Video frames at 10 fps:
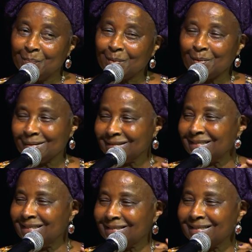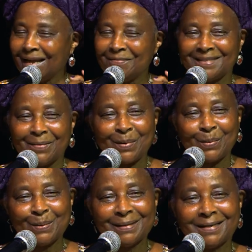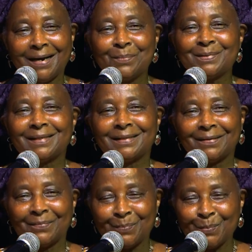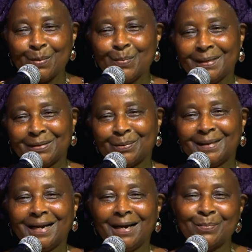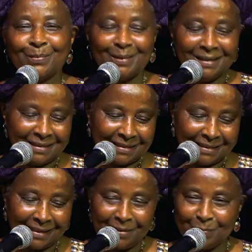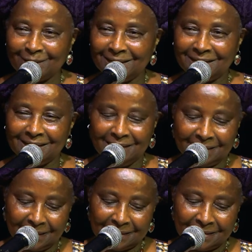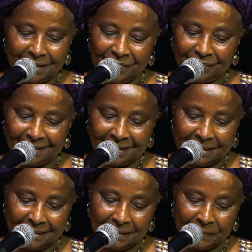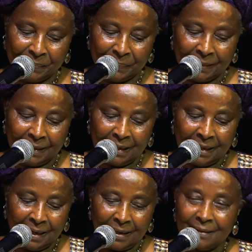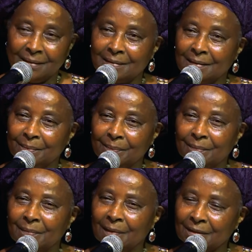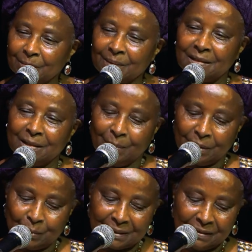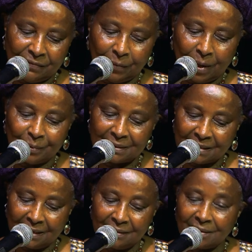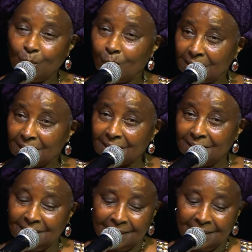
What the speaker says: because this lifetime award comes at a moment where I'm really celebrating it and savoring it, and especially when you see for outstanding work